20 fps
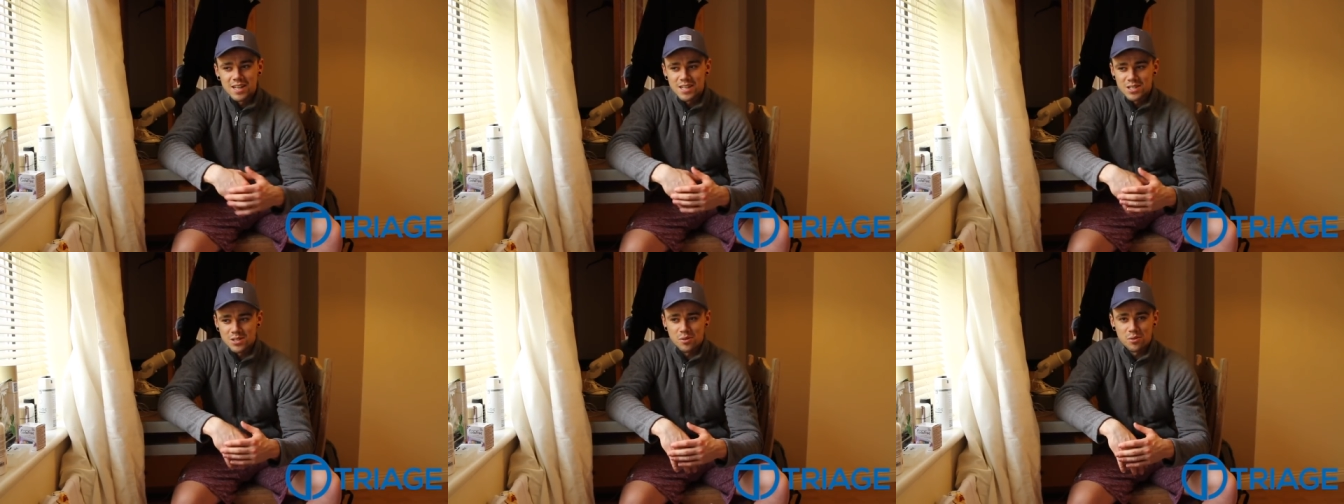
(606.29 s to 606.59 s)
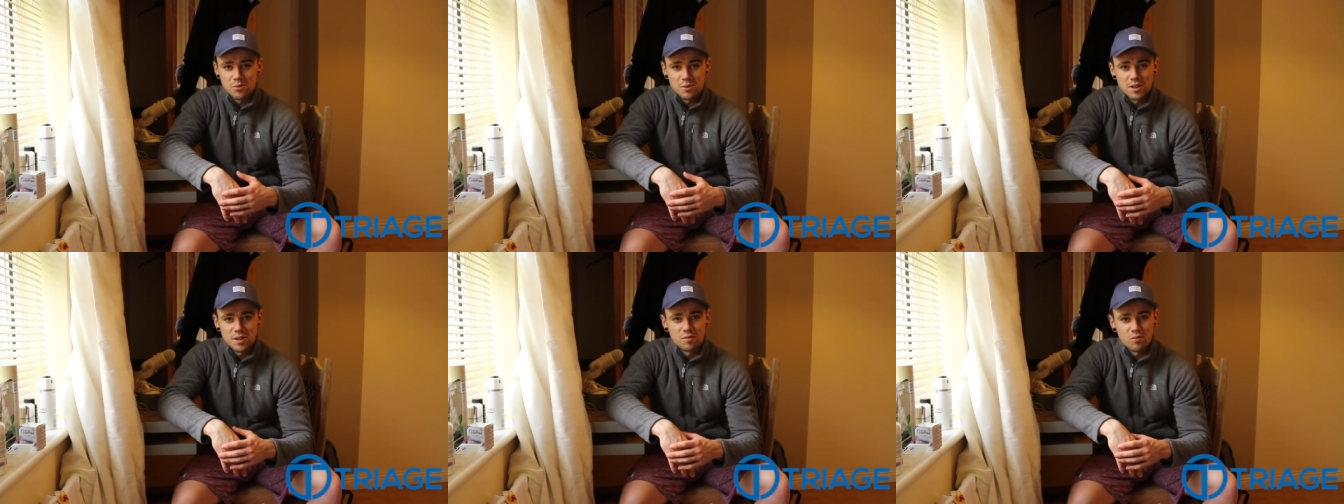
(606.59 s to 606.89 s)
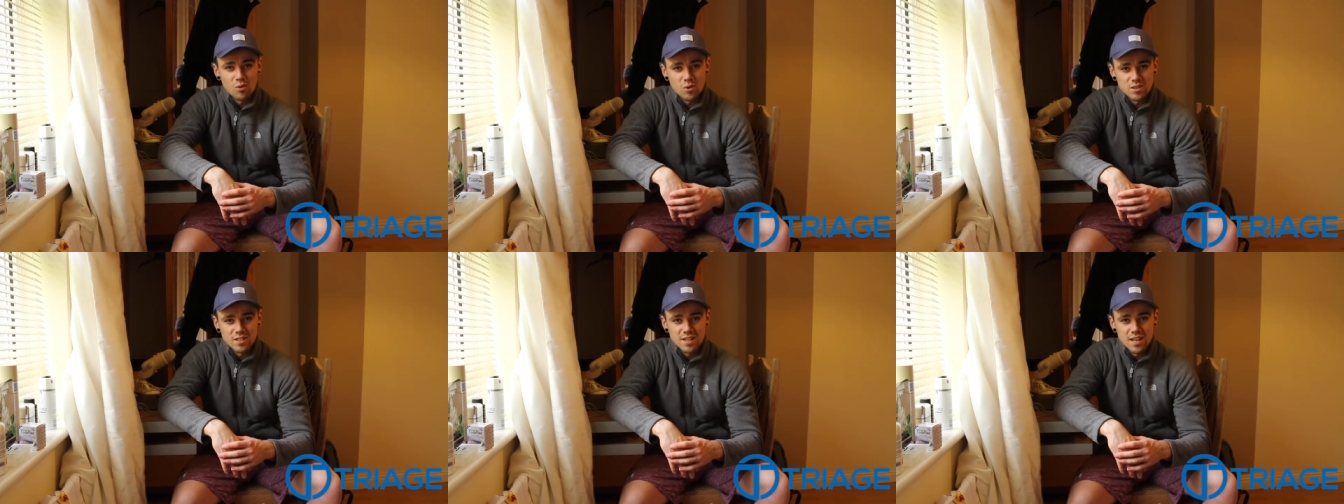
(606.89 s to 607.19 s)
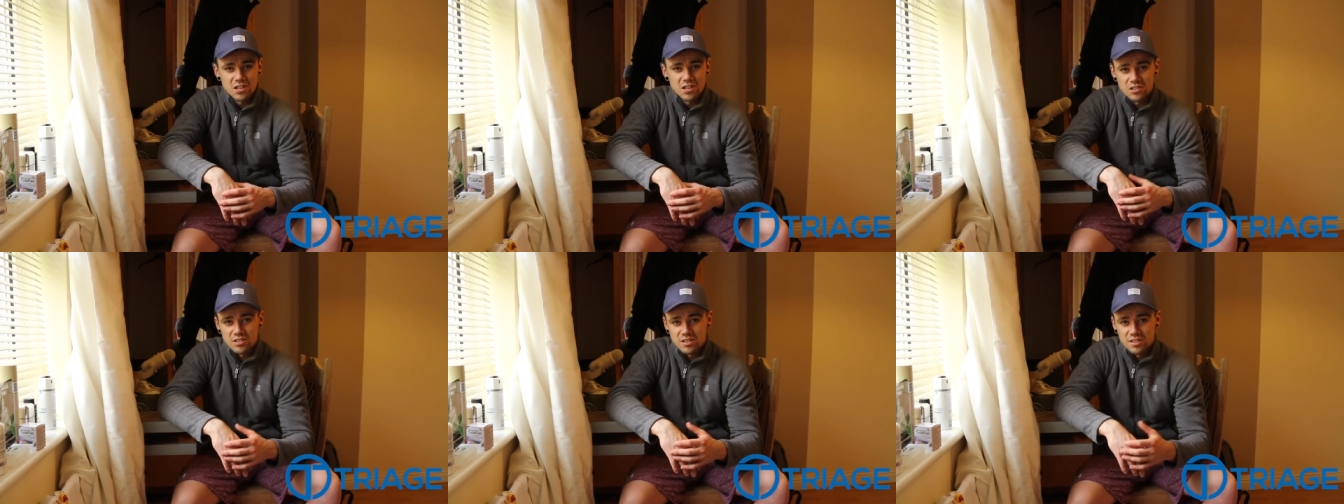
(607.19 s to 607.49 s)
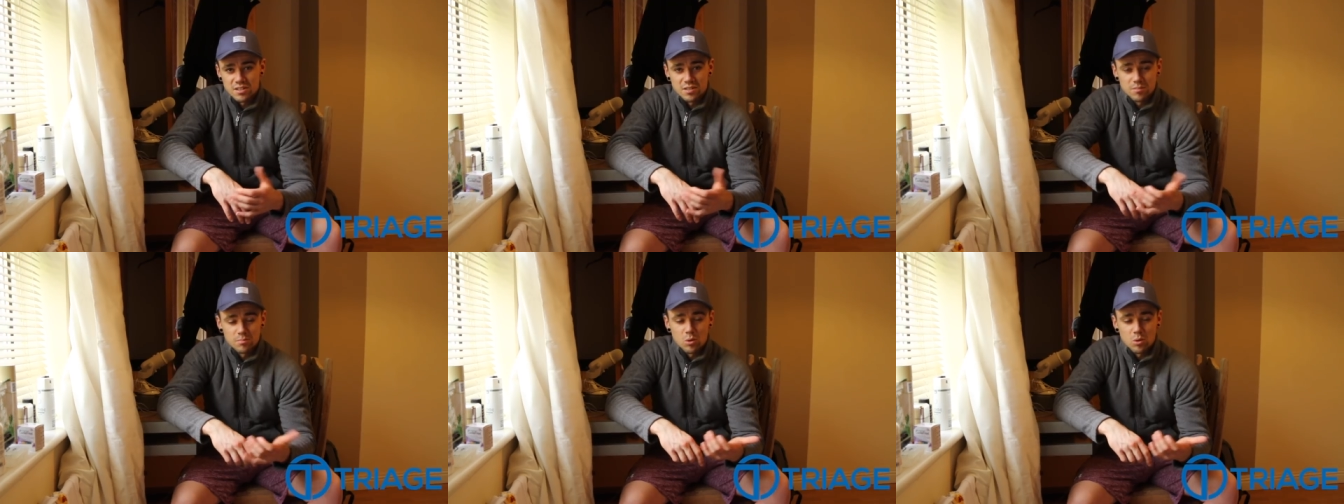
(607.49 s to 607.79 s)
So three to four sessions
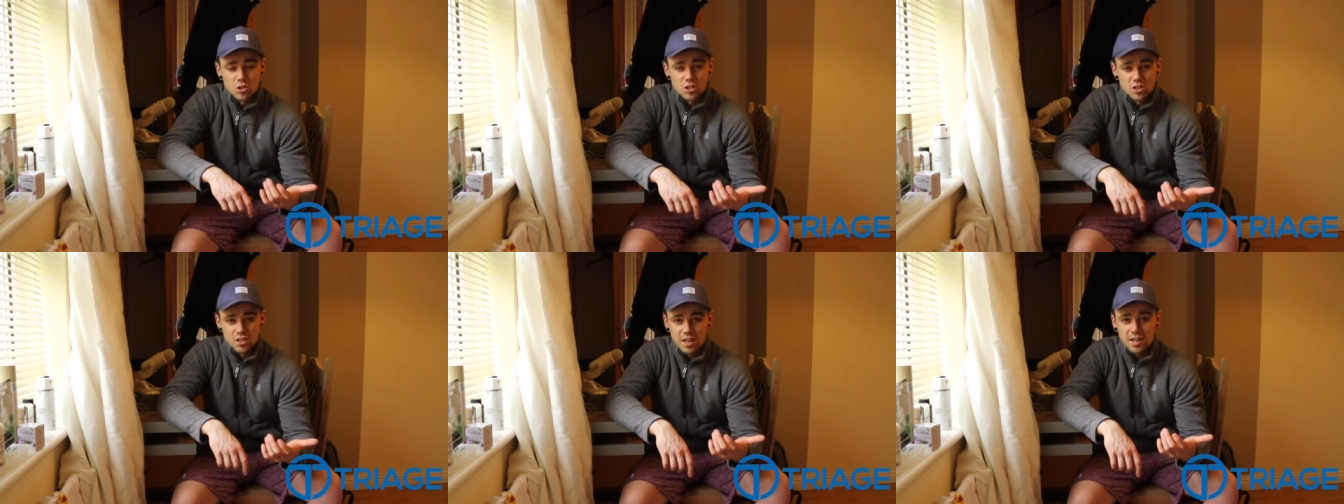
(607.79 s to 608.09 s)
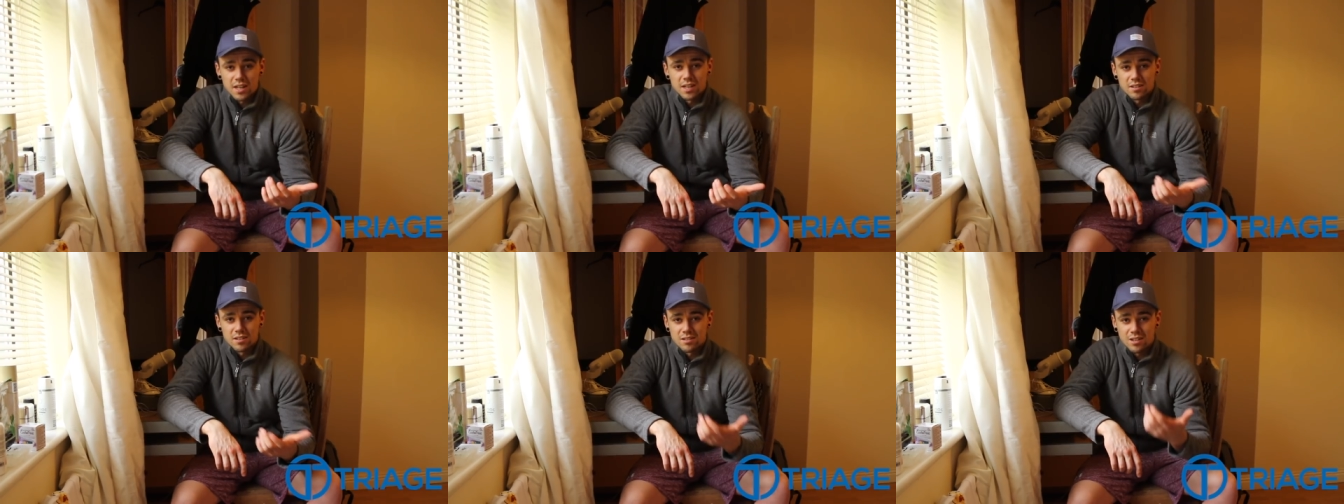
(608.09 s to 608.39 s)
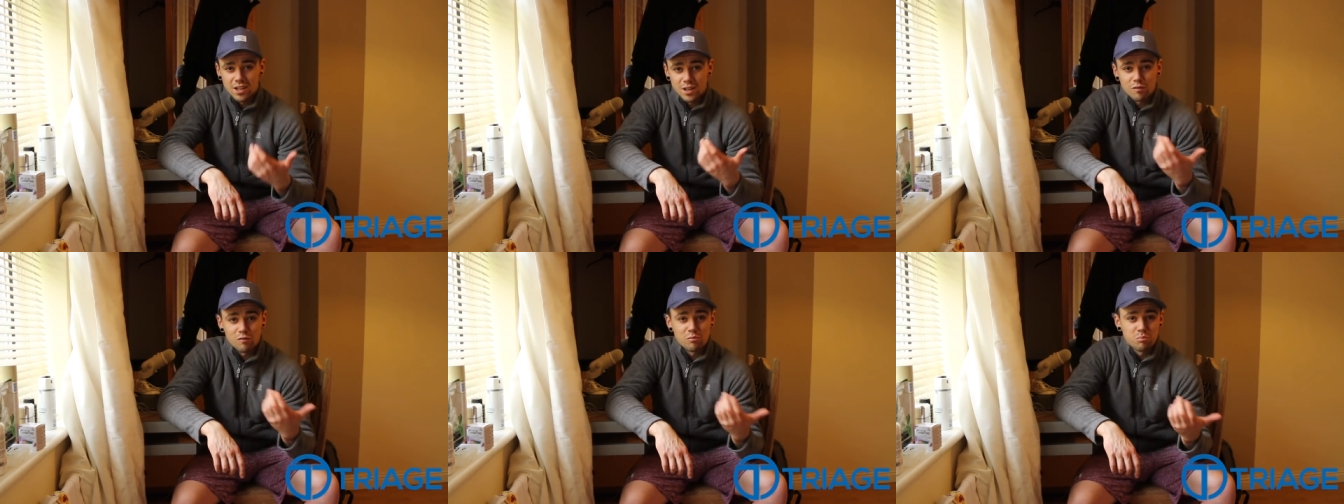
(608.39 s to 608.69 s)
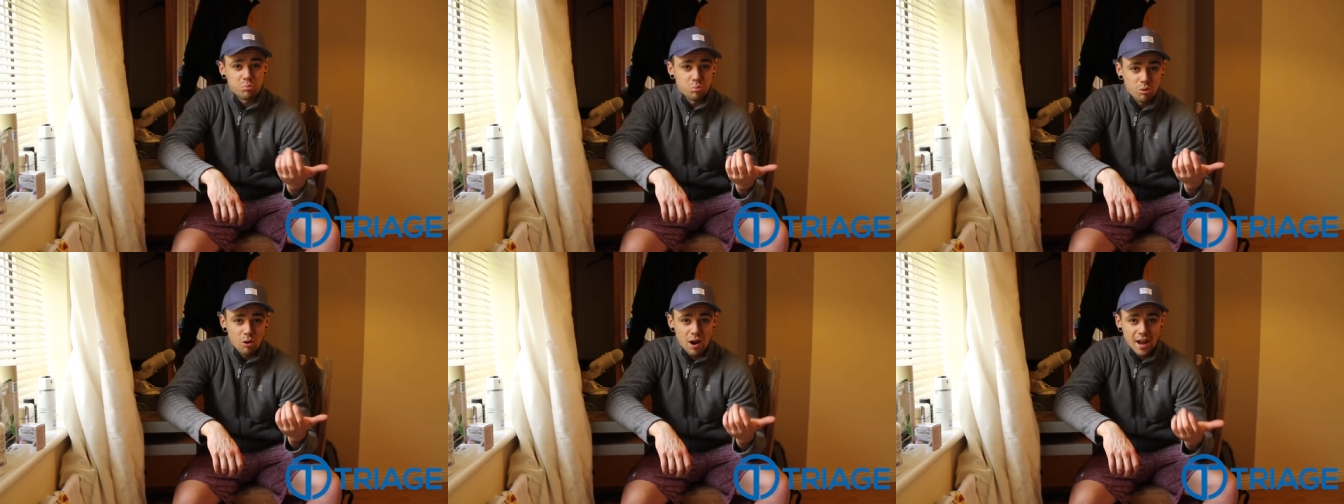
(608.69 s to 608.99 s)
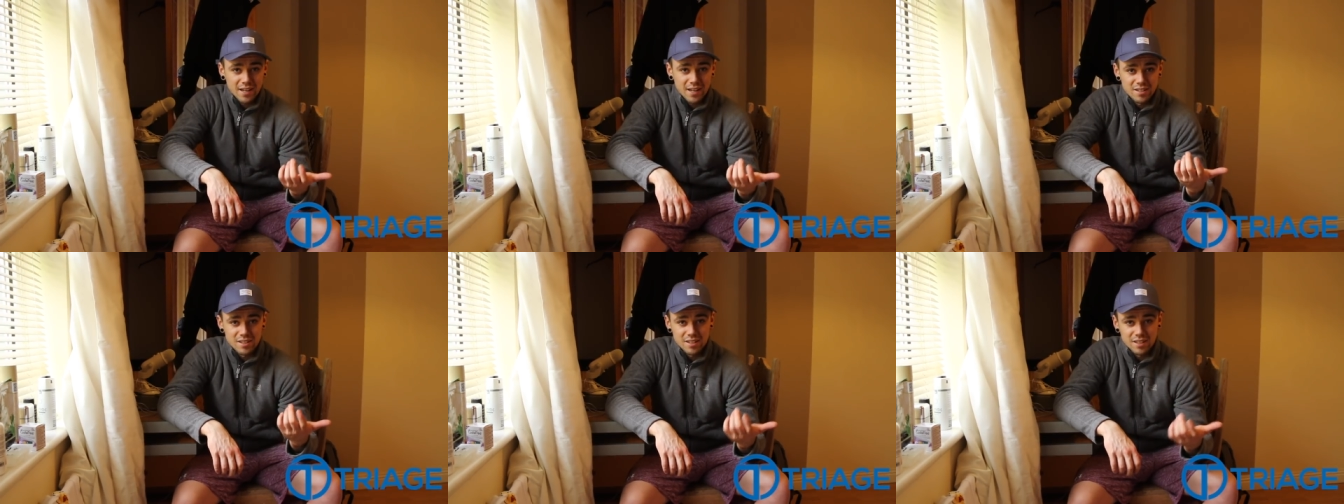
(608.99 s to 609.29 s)
is as much as I can kind of
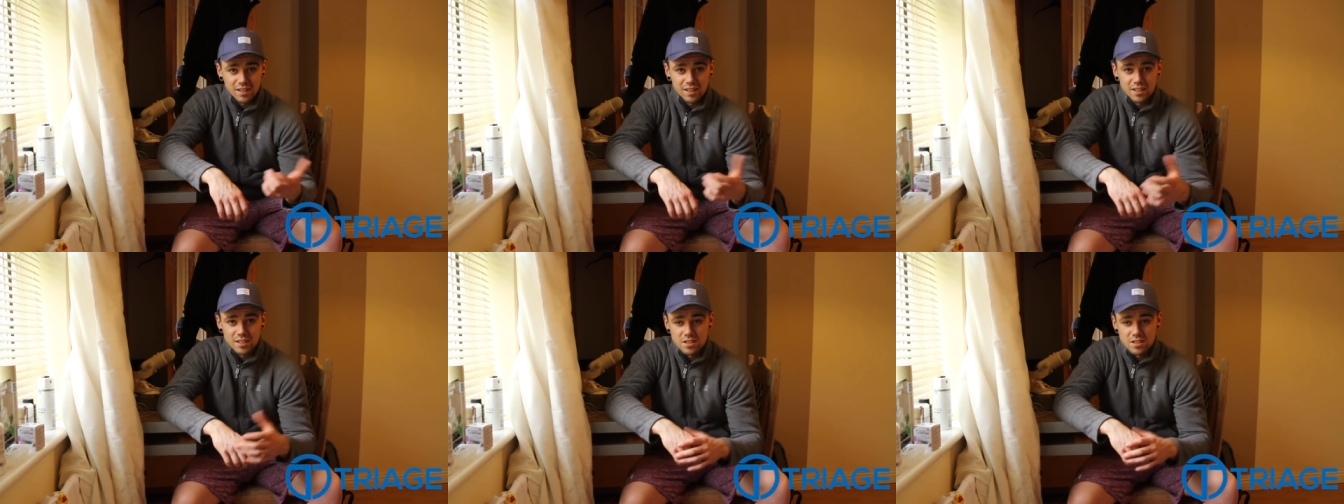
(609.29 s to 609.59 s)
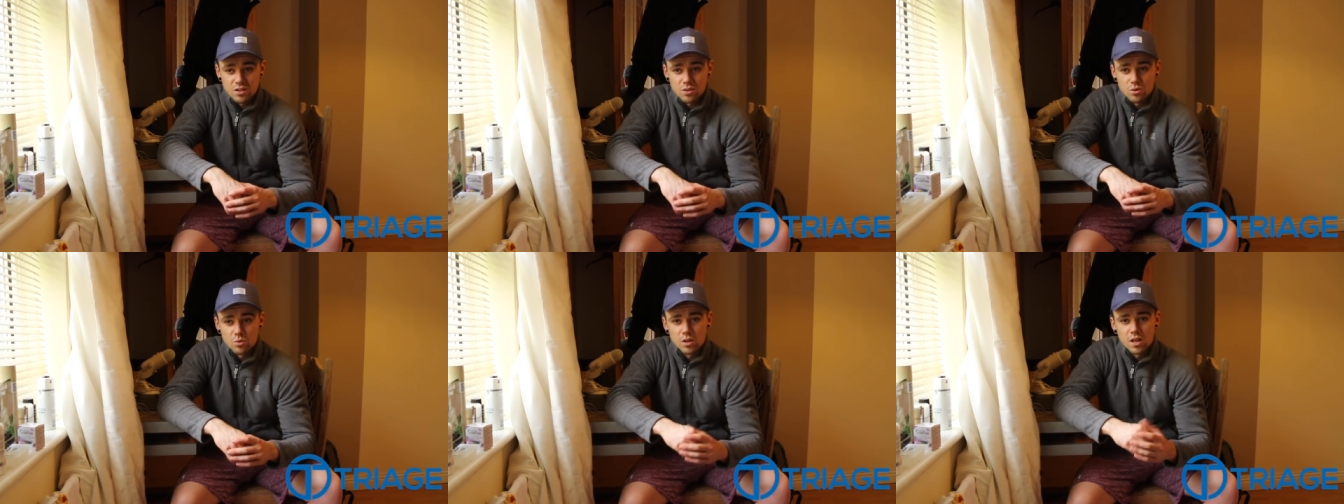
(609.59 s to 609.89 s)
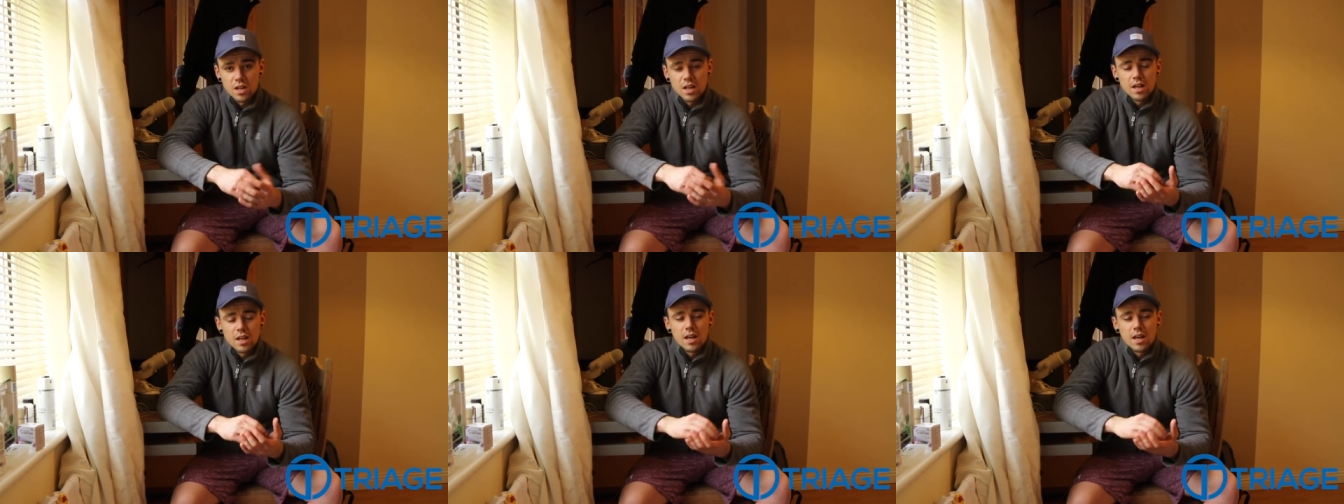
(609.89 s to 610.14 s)
practically do.